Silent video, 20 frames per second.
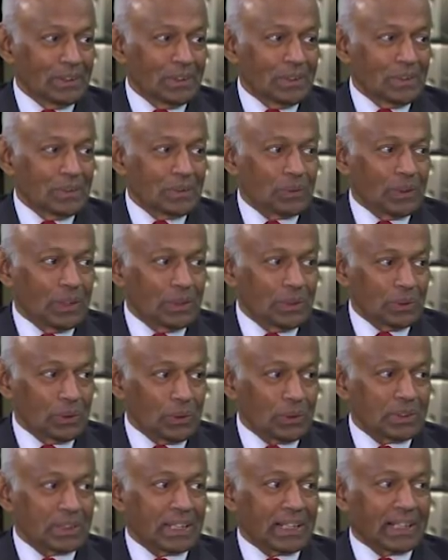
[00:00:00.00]
So I
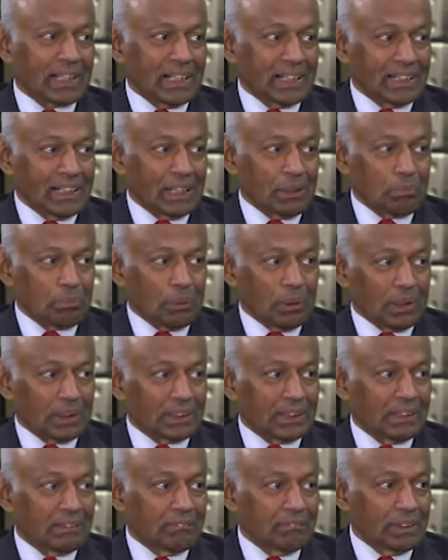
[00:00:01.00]
chose a career
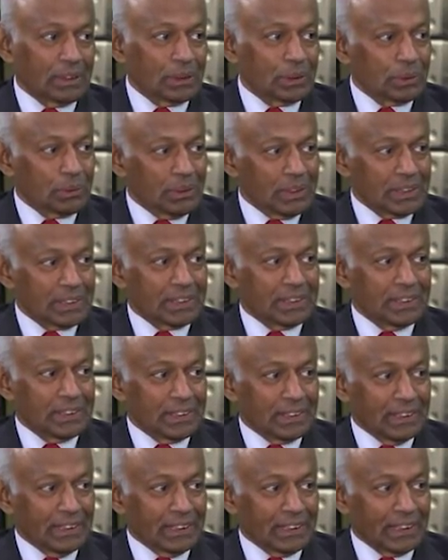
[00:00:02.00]
path and went towards
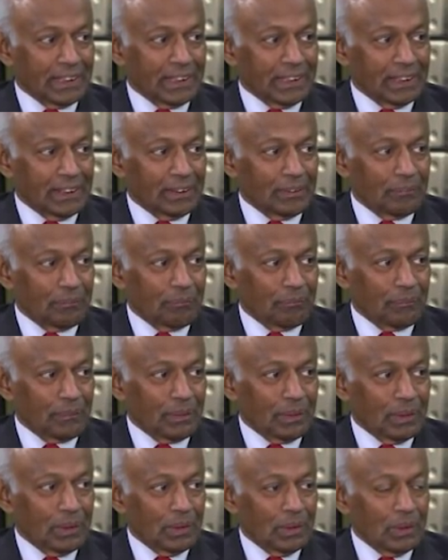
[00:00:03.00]
engineering.
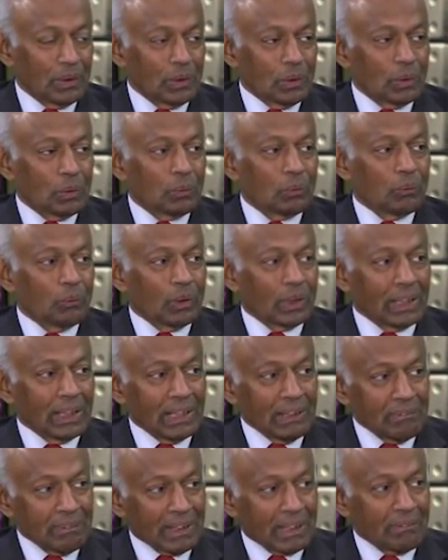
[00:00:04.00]

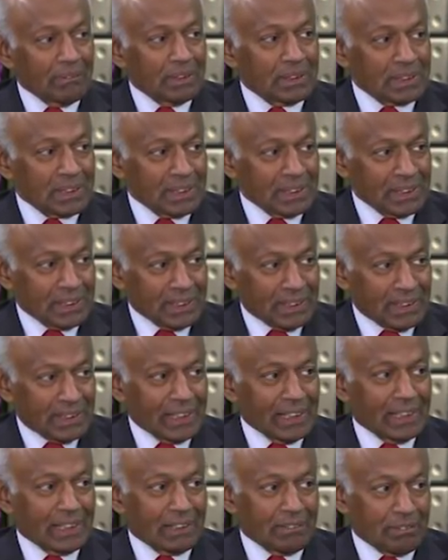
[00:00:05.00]
Only when I was in third
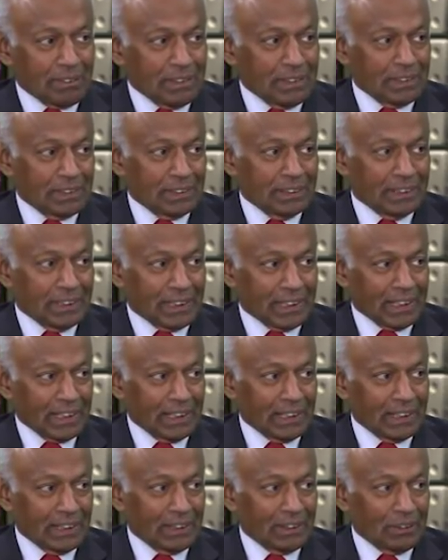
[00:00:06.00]
year of
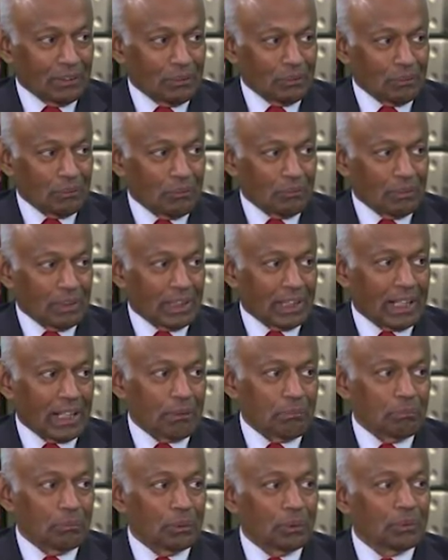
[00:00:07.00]
engineering, when I
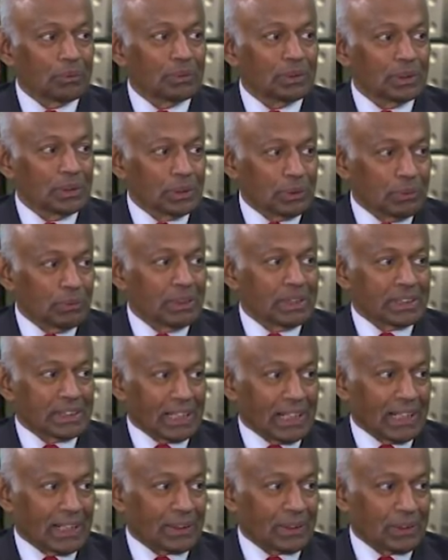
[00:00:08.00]
moved towards
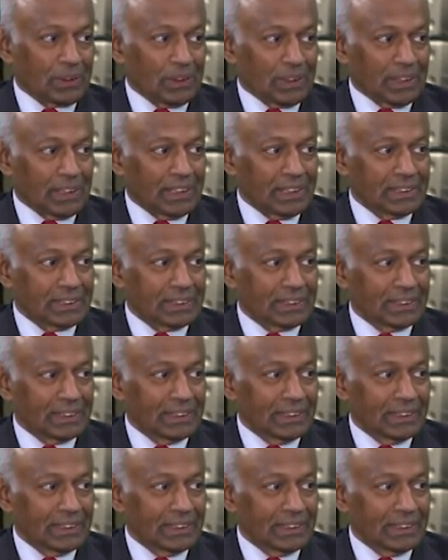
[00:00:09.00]
electronics,